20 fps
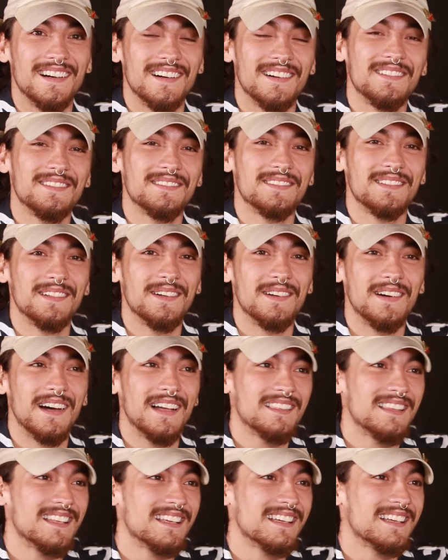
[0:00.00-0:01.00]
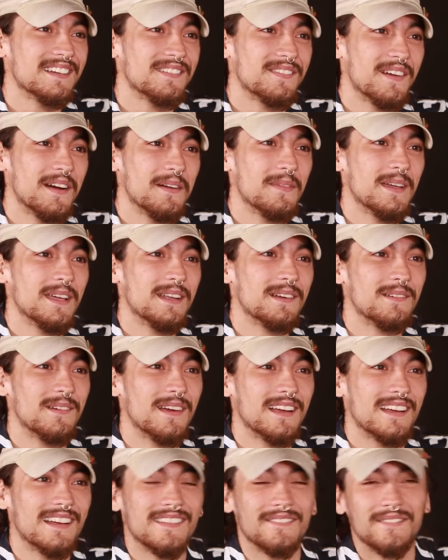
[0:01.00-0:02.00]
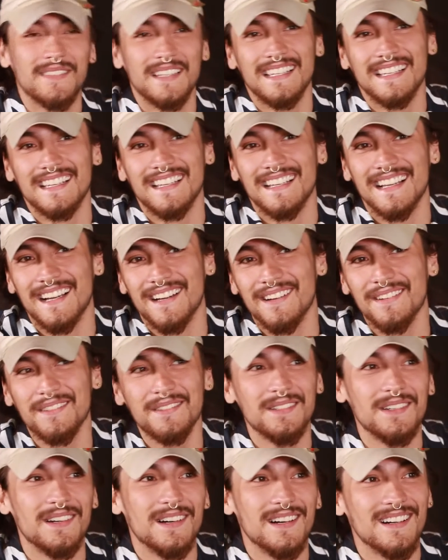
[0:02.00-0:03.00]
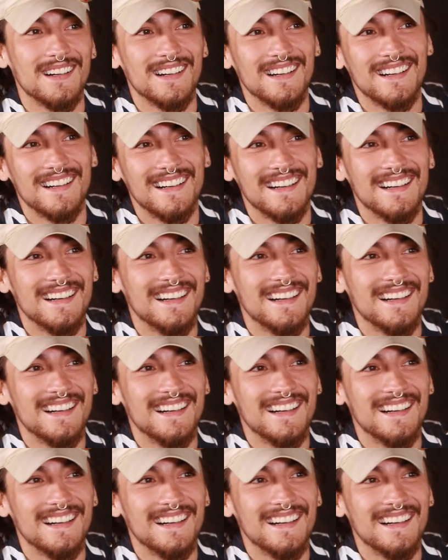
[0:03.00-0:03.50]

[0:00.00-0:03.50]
I don't know. I think if I made a record, man, I don't know.